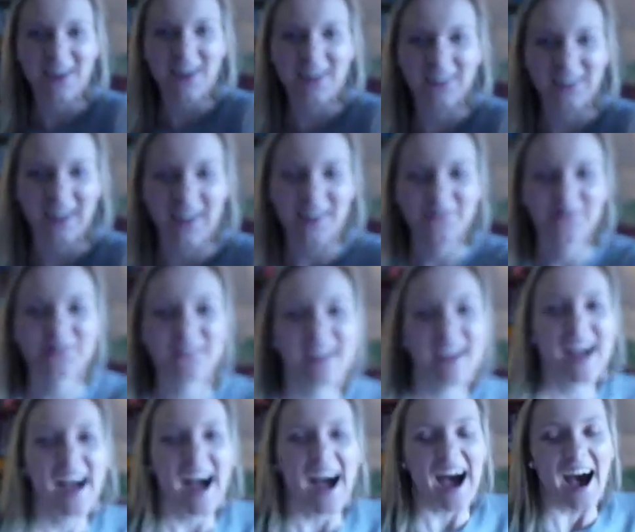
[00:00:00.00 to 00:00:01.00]
Okay.
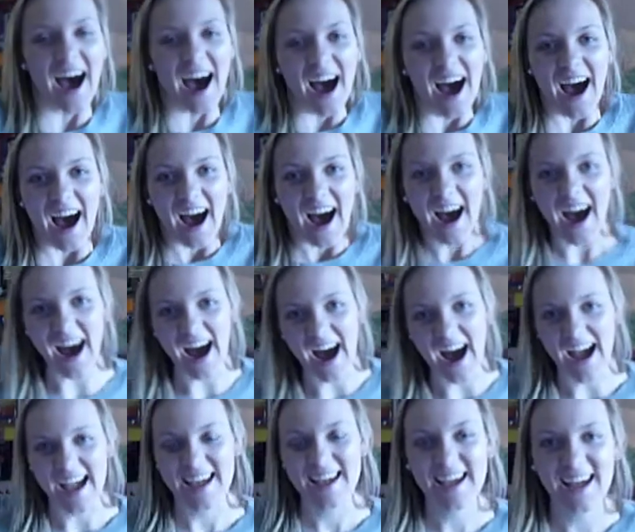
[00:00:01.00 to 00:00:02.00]

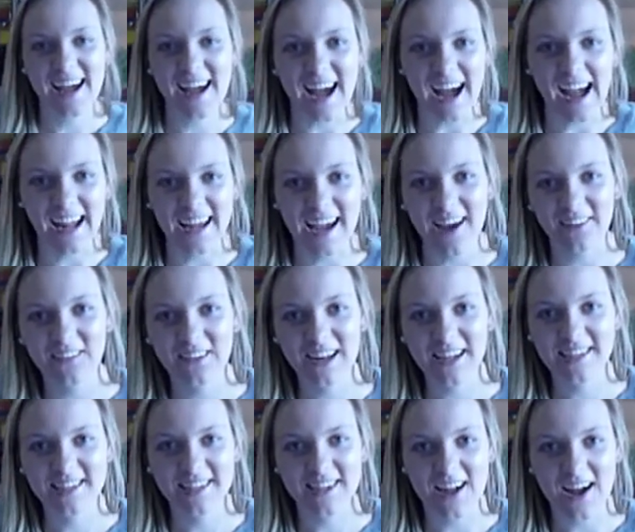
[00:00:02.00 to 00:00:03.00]
Hi, I
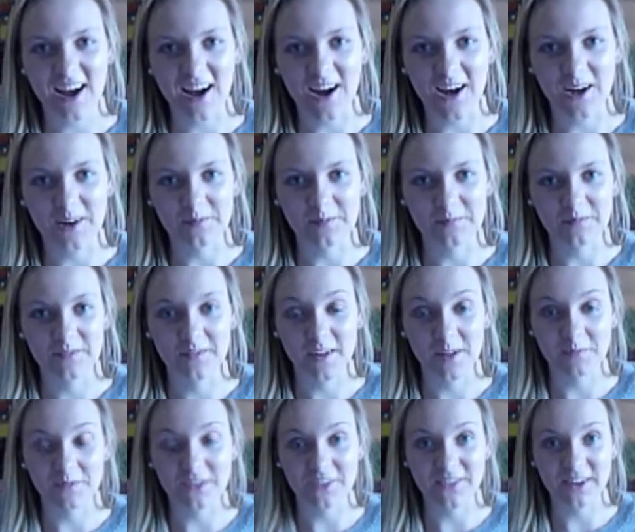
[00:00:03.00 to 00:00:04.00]
haven't
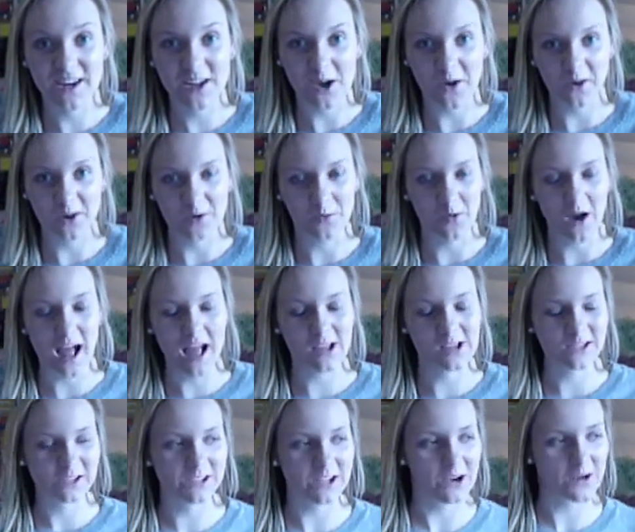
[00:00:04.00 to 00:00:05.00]
filmed a video in a while,
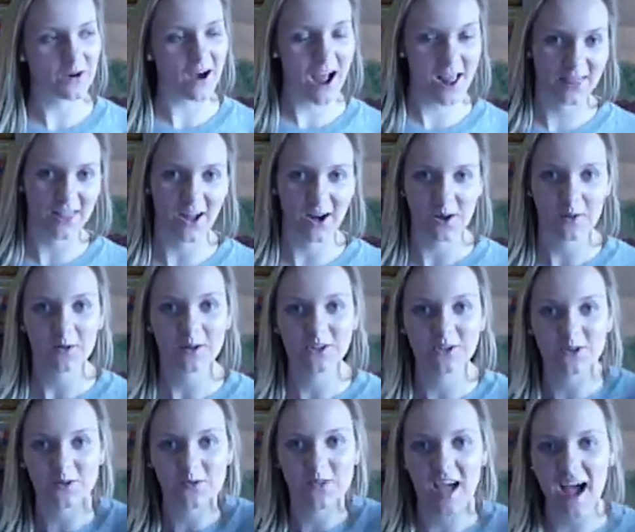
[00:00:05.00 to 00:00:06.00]
so I thought I would
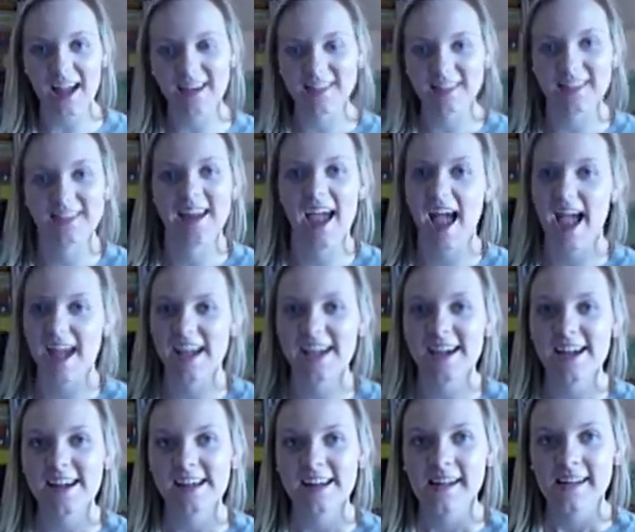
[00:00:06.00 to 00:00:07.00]
do that today.
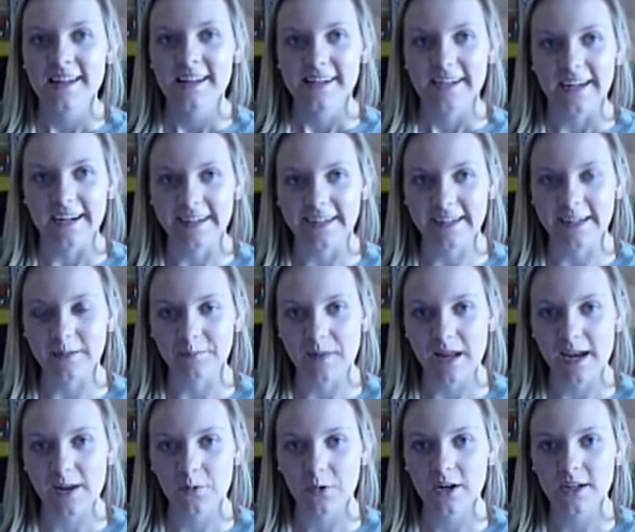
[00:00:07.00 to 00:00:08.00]
And
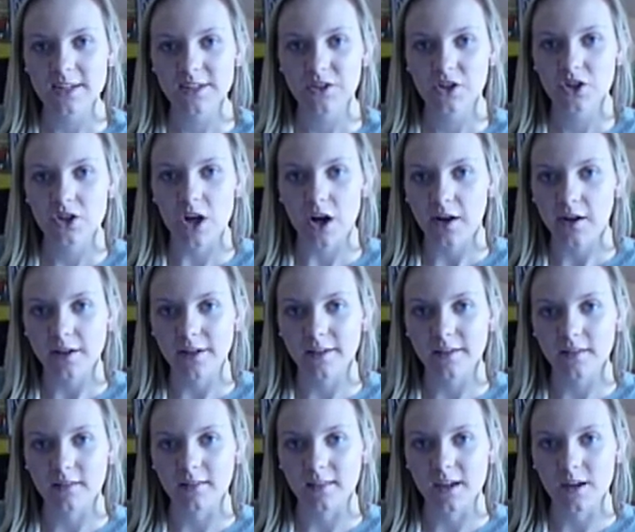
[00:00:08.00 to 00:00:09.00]
I wanted to talk
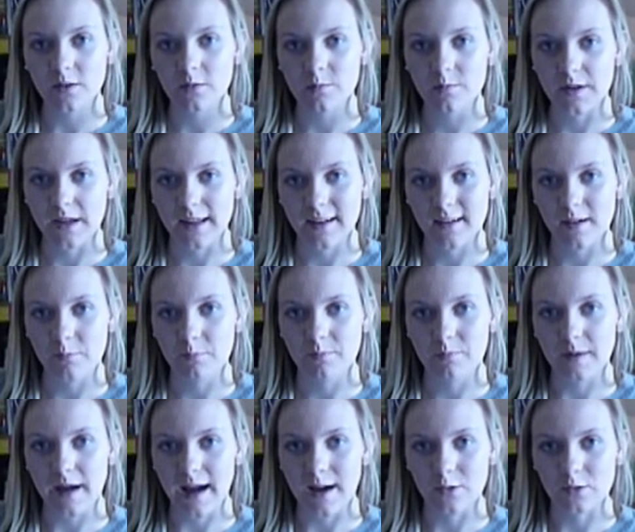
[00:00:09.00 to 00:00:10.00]
a little bit
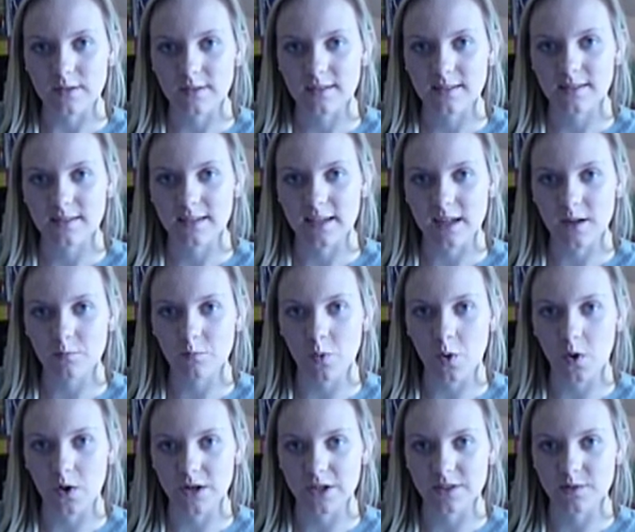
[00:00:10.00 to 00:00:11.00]
about
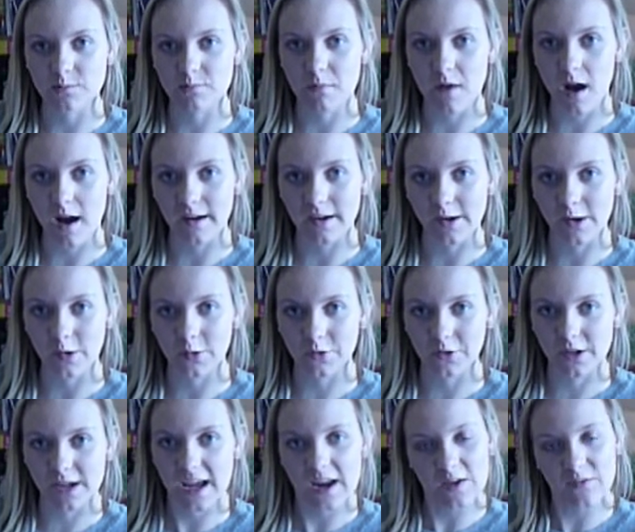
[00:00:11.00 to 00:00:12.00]
Skidmore's motto,
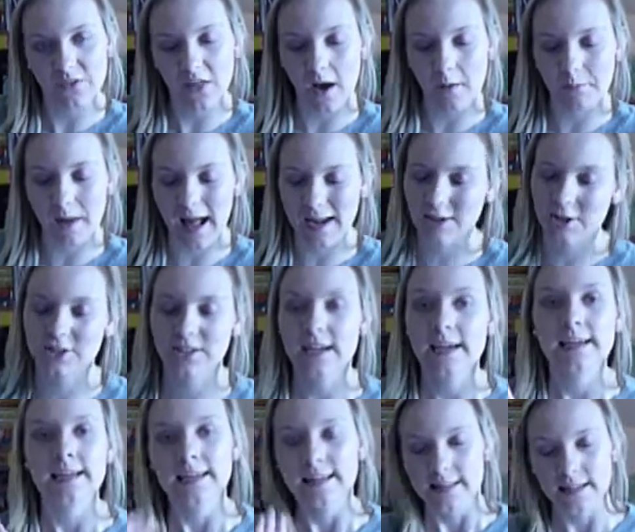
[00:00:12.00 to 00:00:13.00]
Creative Thought Matters.
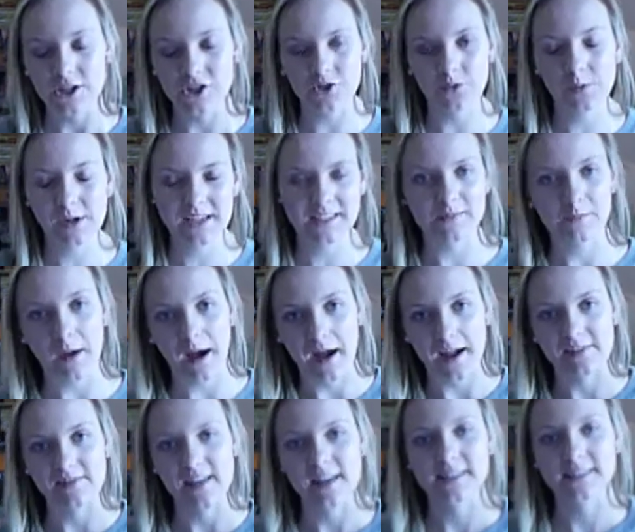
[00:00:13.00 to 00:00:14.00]
There's a reason
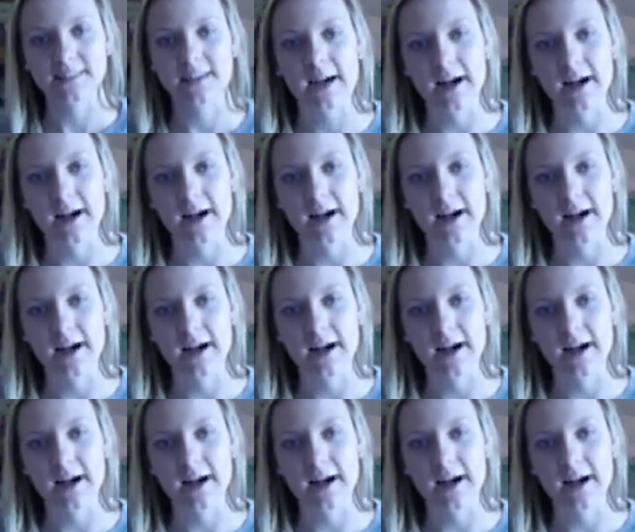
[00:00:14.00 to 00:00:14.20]
behind this.